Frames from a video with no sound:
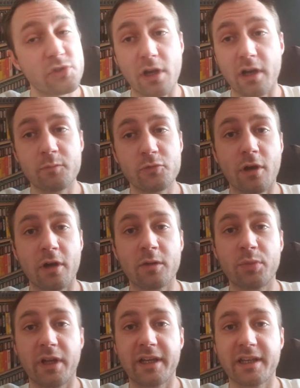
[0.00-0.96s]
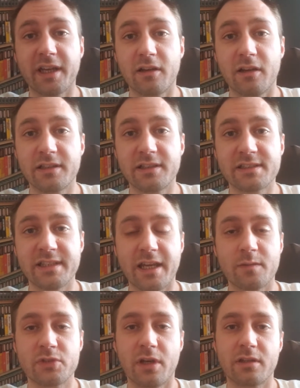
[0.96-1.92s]
Sorry, I'm drawing a blank on all these
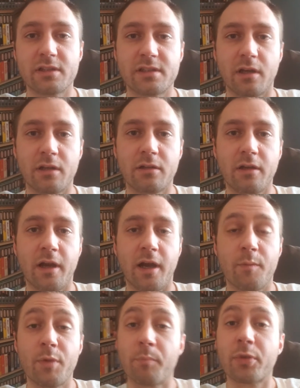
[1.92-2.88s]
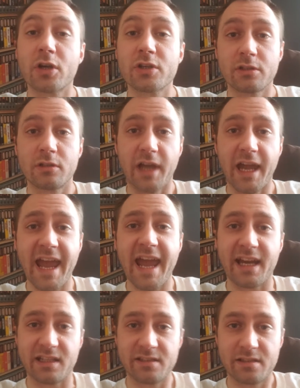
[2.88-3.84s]
names all of a sudden, but personal
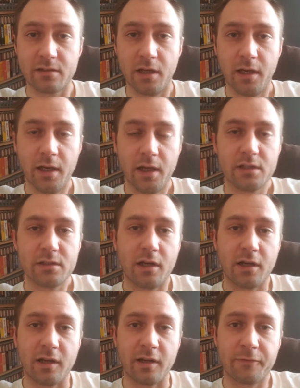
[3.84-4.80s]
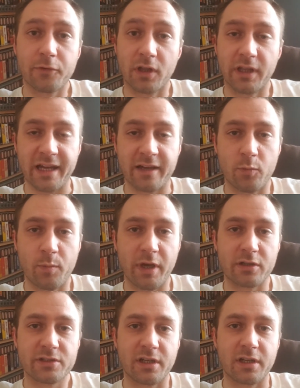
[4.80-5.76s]
ads, for a lack of a
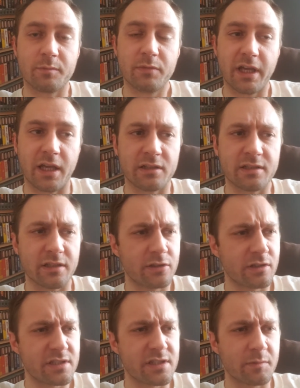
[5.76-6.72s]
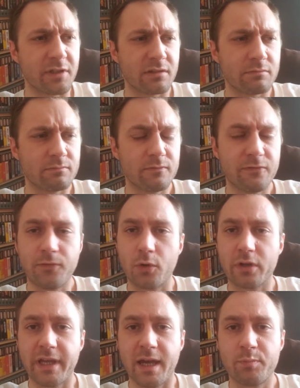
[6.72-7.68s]
better term. And there is something
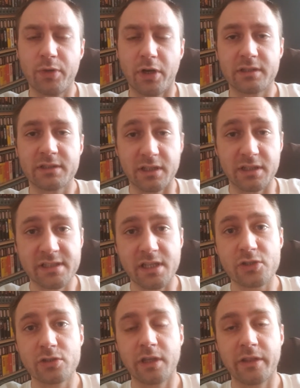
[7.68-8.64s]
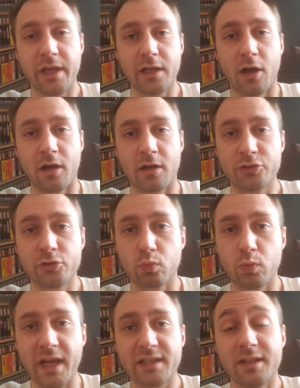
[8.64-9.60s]
for that, but essentially they are
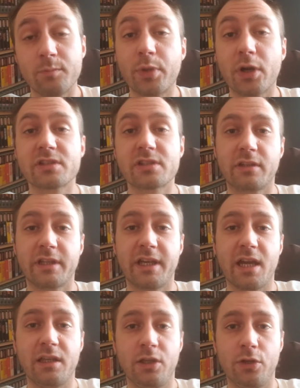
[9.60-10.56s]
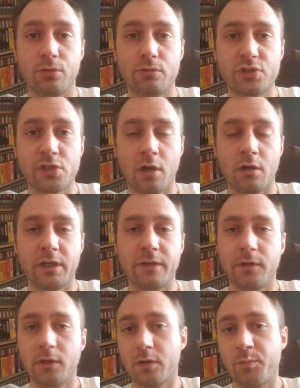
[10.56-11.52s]
directed personally at you.
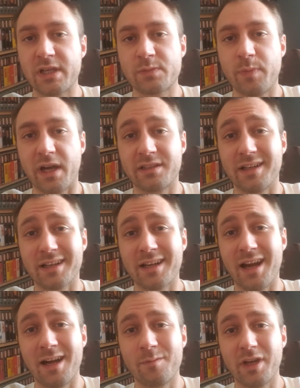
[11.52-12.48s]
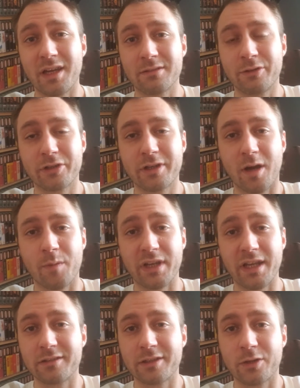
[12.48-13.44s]
So if you go to bestbuy.com and look
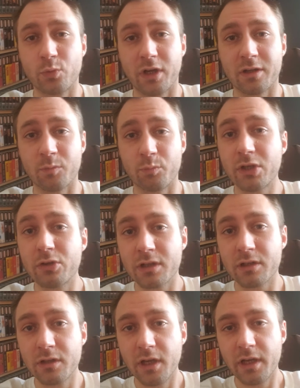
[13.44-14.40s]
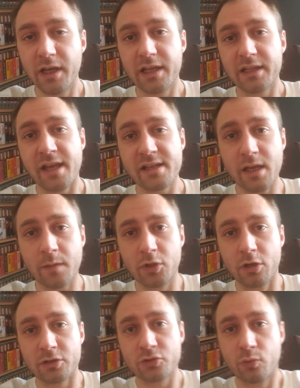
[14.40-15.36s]
up an Alienware computer, next
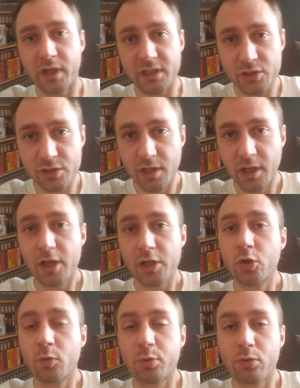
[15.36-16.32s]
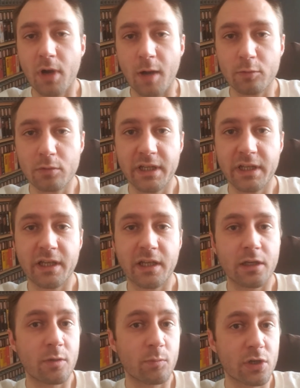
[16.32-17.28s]
time you go to Twitch, you're probably going
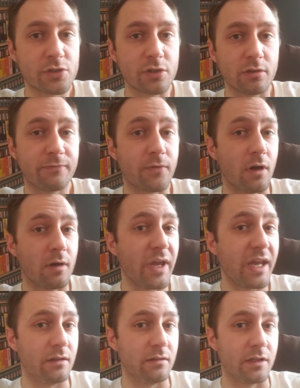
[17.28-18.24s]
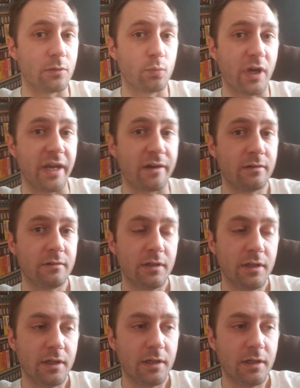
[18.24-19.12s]
to get a commercial from Alienware.